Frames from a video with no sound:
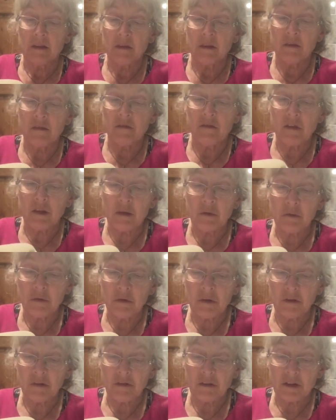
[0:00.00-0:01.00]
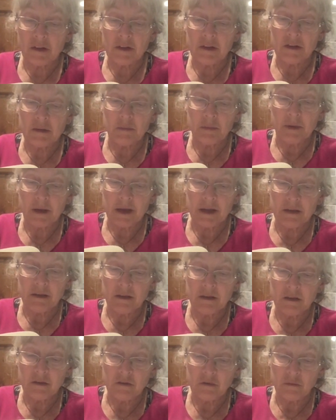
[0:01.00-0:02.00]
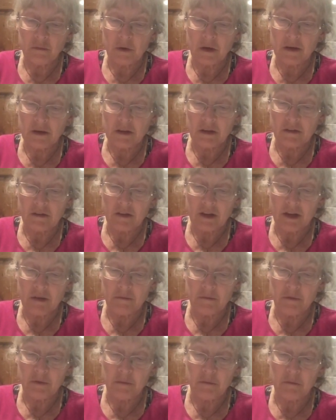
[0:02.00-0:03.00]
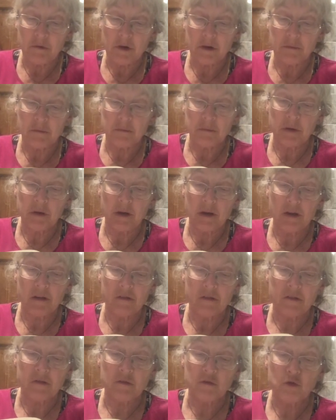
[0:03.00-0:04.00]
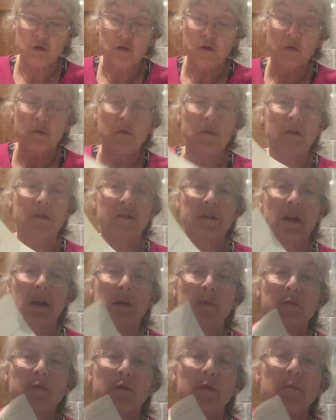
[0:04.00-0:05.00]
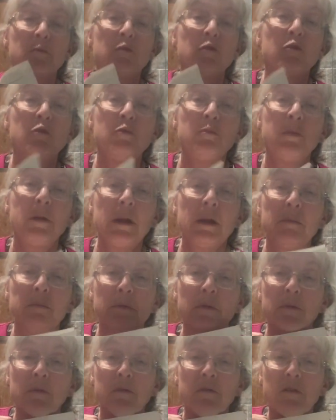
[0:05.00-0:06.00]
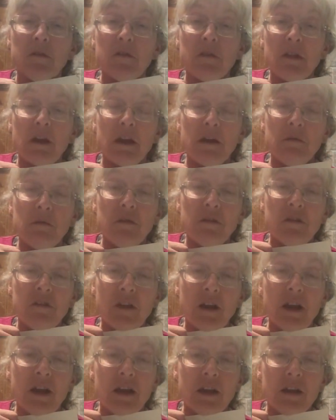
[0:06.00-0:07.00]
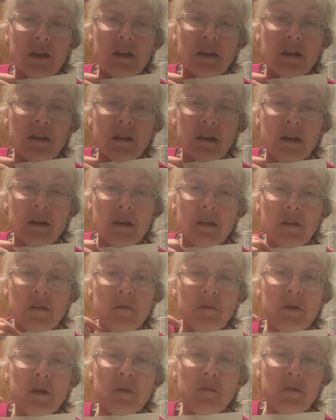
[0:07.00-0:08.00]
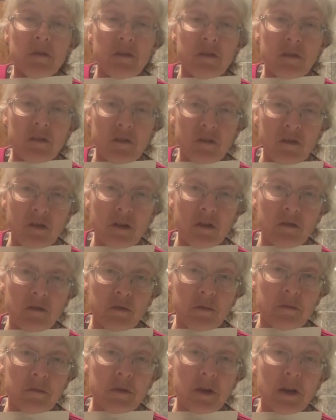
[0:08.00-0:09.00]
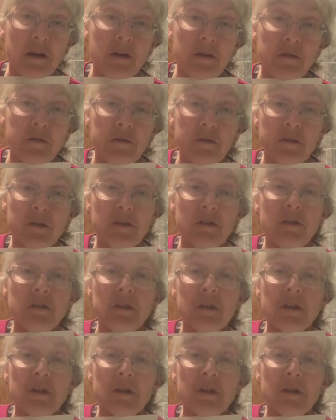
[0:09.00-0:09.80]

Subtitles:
0 is independent, 1 is help from 1 person, 2 is help from 2 people. So they were saying, when I was discharged from Derriford,